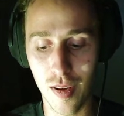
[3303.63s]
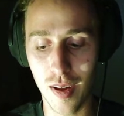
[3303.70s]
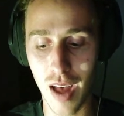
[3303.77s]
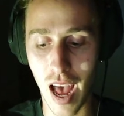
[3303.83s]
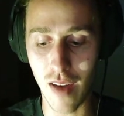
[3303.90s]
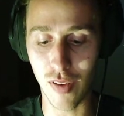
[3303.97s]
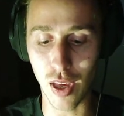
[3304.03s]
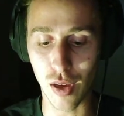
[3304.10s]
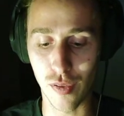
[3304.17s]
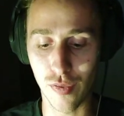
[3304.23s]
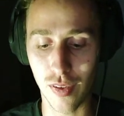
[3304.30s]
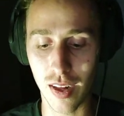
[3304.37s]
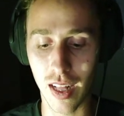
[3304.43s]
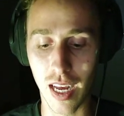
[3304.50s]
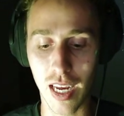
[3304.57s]
having you
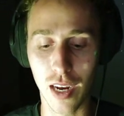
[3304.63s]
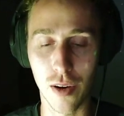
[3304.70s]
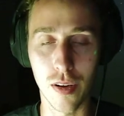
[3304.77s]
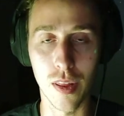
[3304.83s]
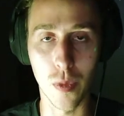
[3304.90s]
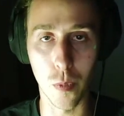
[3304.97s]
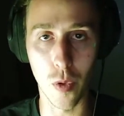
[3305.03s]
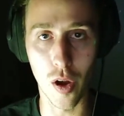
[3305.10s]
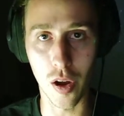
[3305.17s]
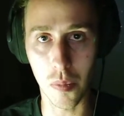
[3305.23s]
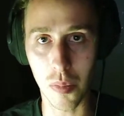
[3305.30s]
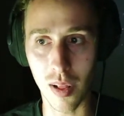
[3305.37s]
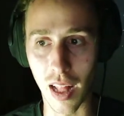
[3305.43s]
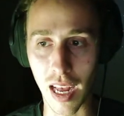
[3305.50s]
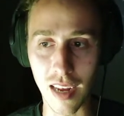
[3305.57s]
feel like you're in the wrong
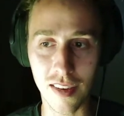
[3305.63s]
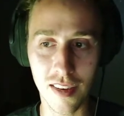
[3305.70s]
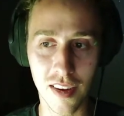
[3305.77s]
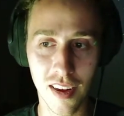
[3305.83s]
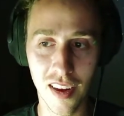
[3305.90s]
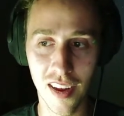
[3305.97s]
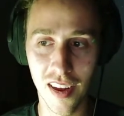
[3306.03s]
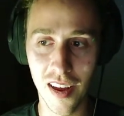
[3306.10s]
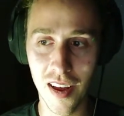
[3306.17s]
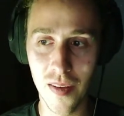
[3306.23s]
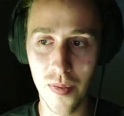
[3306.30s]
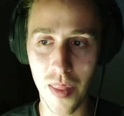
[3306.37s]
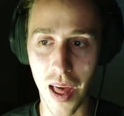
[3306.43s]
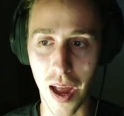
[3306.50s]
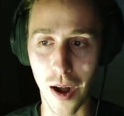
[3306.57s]
place.
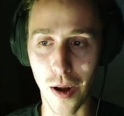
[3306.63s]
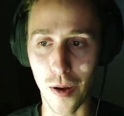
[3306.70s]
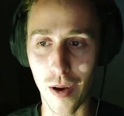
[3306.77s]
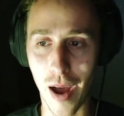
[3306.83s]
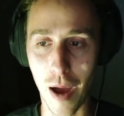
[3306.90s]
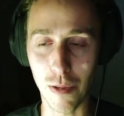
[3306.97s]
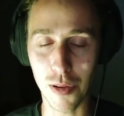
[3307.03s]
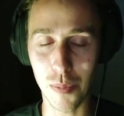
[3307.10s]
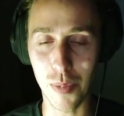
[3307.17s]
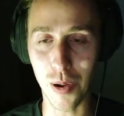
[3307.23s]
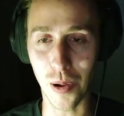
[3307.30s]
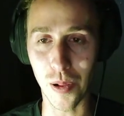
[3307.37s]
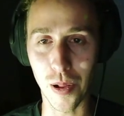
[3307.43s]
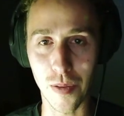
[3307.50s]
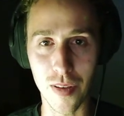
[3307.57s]
I don't know. I was a bit
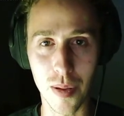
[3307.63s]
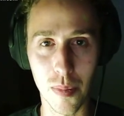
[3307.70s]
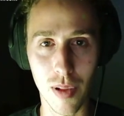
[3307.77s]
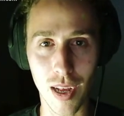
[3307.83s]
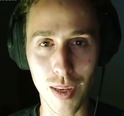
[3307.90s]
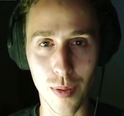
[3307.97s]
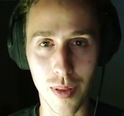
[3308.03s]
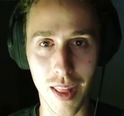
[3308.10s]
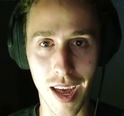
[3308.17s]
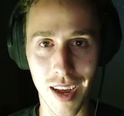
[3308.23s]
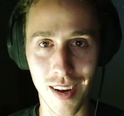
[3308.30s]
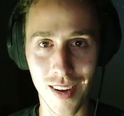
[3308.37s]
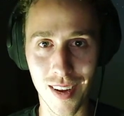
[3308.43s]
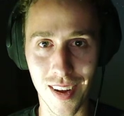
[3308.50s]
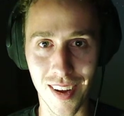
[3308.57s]
all over the place with
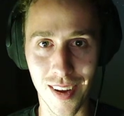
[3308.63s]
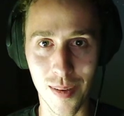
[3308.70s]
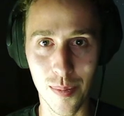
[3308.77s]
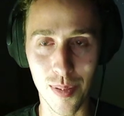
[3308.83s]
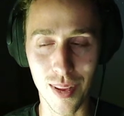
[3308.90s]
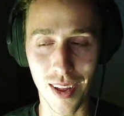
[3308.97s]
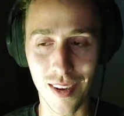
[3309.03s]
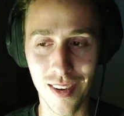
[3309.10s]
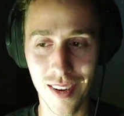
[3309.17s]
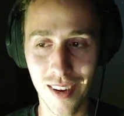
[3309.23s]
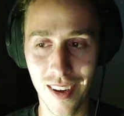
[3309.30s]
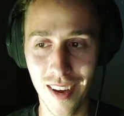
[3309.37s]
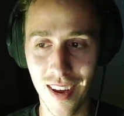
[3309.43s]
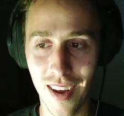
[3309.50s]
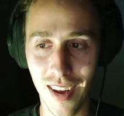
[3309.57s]
that, but that's
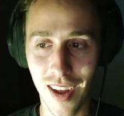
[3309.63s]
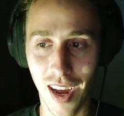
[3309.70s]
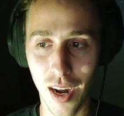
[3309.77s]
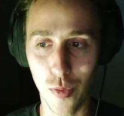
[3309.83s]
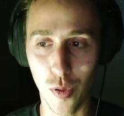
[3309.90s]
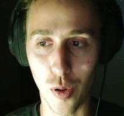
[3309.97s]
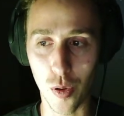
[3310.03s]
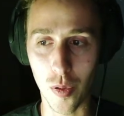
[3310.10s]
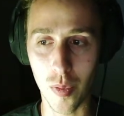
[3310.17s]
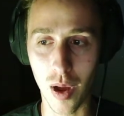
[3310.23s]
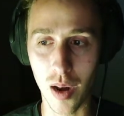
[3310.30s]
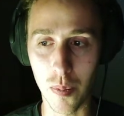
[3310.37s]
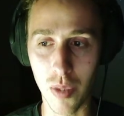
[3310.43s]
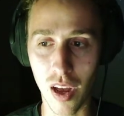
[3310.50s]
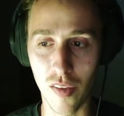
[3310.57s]
kind of what it
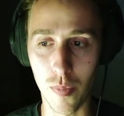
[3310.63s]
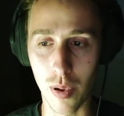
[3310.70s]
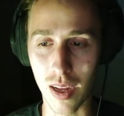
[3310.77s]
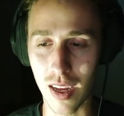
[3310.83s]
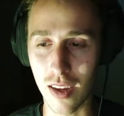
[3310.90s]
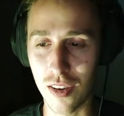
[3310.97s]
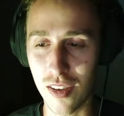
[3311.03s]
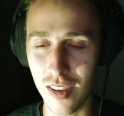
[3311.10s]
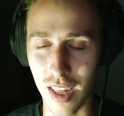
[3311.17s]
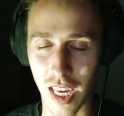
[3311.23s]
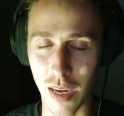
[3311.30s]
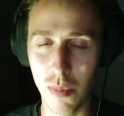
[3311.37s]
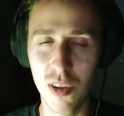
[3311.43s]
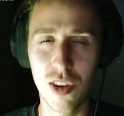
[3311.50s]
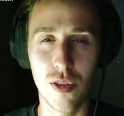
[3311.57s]
reminded me of. But yeah, just the
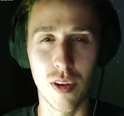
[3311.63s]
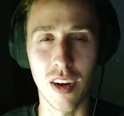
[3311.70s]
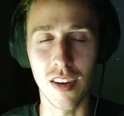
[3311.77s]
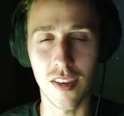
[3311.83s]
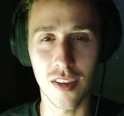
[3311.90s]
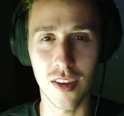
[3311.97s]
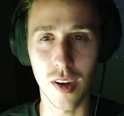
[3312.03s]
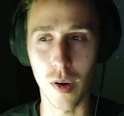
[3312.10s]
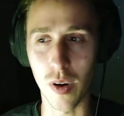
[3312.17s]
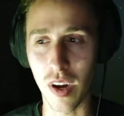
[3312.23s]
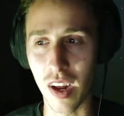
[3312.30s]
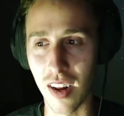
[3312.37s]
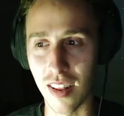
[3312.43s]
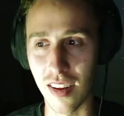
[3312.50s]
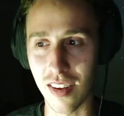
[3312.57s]
imagery is so
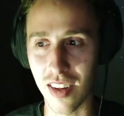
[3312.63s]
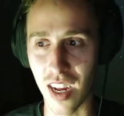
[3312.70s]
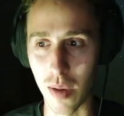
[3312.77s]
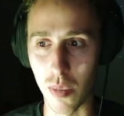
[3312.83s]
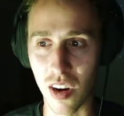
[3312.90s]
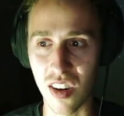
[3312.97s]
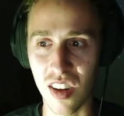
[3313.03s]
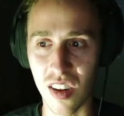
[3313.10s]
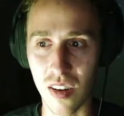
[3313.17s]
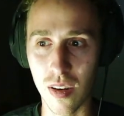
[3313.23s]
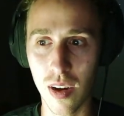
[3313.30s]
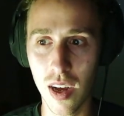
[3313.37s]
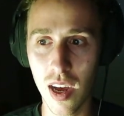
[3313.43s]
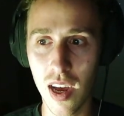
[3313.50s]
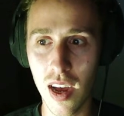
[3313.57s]
good in this nightmare too.
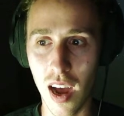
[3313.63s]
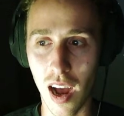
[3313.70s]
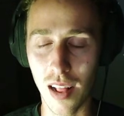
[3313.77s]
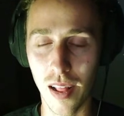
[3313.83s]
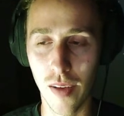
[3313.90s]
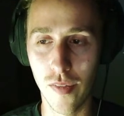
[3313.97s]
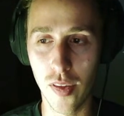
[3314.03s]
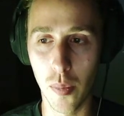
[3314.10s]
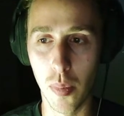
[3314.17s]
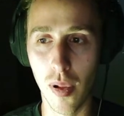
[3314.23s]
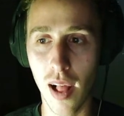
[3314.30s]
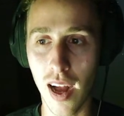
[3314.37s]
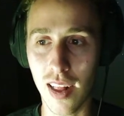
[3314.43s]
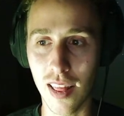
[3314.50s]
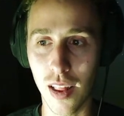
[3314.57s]
I love the
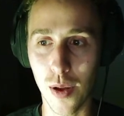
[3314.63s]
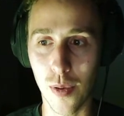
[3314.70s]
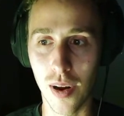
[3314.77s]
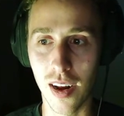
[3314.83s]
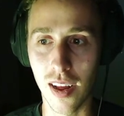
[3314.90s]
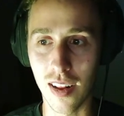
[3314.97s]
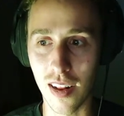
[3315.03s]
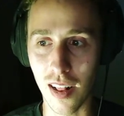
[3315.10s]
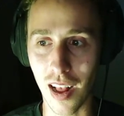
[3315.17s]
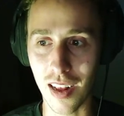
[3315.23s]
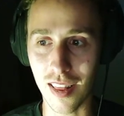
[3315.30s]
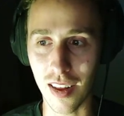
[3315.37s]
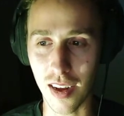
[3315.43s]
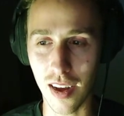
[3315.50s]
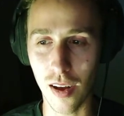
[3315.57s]
black liquid and like
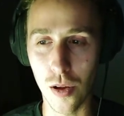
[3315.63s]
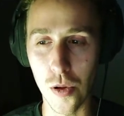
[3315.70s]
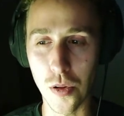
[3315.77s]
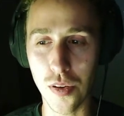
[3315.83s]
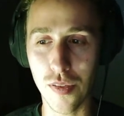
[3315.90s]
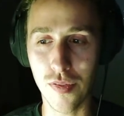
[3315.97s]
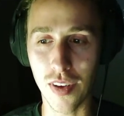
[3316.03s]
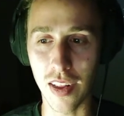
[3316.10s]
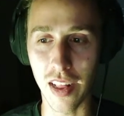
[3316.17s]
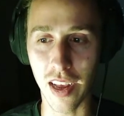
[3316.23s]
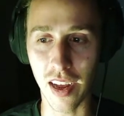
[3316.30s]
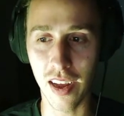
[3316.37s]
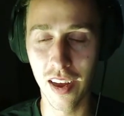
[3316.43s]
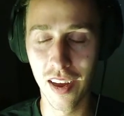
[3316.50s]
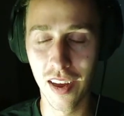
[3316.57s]
the cult feeling,